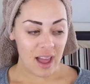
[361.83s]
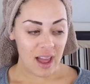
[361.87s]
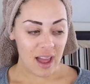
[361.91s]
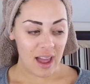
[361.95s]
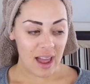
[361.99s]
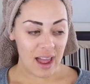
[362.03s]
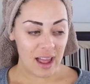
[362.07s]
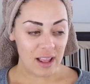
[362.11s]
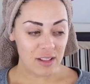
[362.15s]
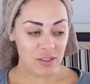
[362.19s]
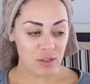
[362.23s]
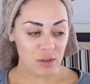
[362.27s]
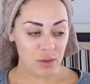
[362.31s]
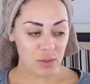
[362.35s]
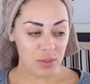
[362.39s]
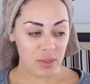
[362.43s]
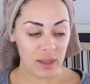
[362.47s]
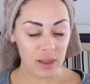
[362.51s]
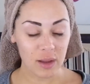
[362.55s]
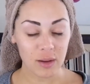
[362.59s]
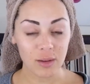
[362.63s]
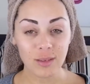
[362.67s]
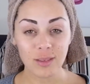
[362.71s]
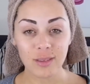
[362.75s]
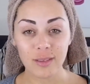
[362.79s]
and you
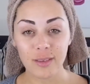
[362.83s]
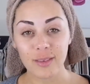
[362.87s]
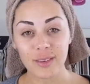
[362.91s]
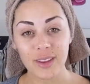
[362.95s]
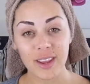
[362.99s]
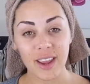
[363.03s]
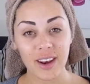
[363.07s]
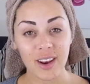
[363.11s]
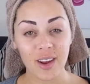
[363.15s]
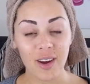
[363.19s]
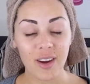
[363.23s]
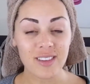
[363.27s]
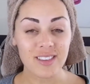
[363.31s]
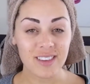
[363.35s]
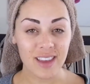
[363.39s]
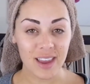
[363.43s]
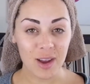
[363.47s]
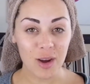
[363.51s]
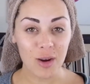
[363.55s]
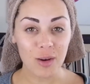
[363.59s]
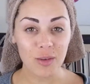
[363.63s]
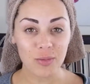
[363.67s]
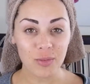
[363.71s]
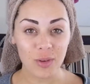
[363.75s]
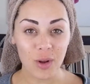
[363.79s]
think, oh, you know, I take
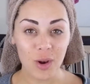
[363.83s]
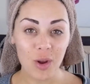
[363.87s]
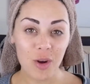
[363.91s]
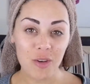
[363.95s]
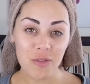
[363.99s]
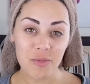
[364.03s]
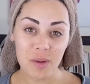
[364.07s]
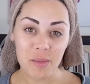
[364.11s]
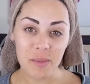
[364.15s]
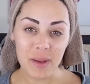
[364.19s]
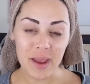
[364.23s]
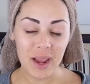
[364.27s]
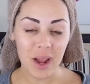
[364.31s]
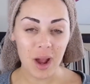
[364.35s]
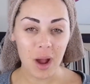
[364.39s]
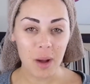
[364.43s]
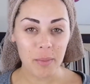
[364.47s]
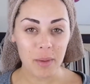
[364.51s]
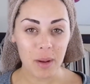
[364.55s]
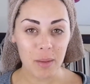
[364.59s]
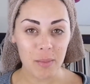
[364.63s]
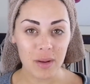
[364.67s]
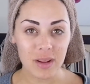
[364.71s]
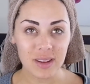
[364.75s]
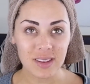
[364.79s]
off a lot of my makeup
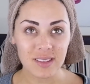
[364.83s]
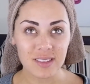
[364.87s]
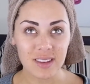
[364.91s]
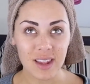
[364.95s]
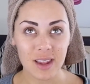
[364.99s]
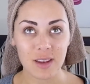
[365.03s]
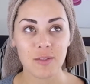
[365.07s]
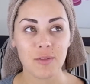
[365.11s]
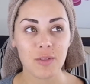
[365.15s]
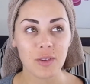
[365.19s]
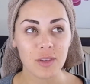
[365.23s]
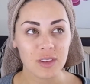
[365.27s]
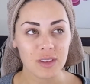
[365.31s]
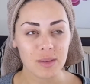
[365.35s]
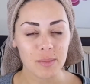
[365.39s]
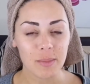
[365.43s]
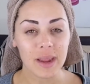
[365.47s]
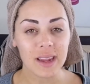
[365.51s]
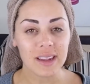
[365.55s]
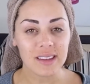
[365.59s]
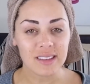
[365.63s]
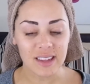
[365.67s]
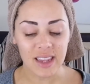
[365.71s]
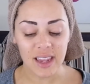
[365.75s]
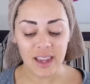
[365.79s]
and my skin feels
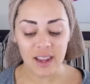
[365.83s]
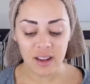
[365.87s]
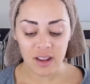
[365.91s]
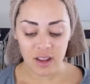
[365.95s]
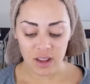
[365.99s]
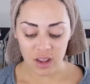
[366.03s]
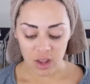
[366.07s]
amazing,